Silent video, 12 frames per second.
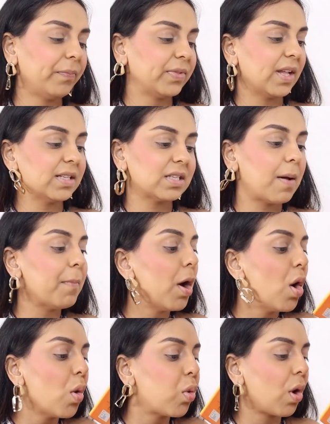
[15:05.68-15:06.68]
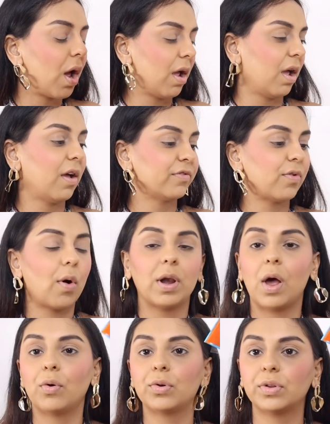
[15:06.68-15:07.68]
There's some
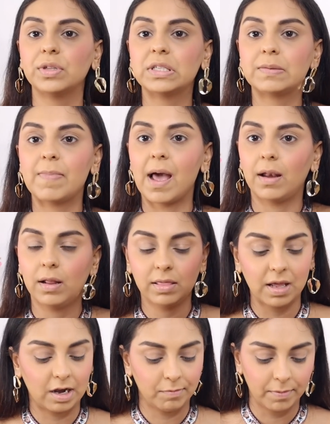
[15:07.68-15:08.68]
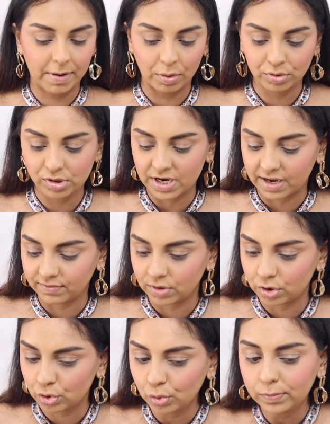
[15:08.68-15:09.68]
fallout on this palette that I'm about to dive
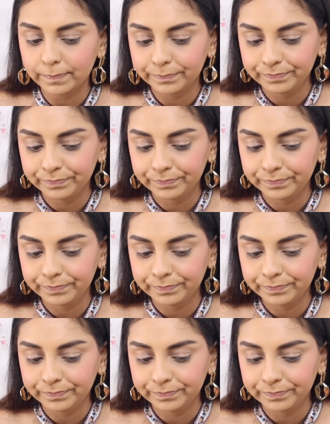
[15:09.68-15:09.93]
into.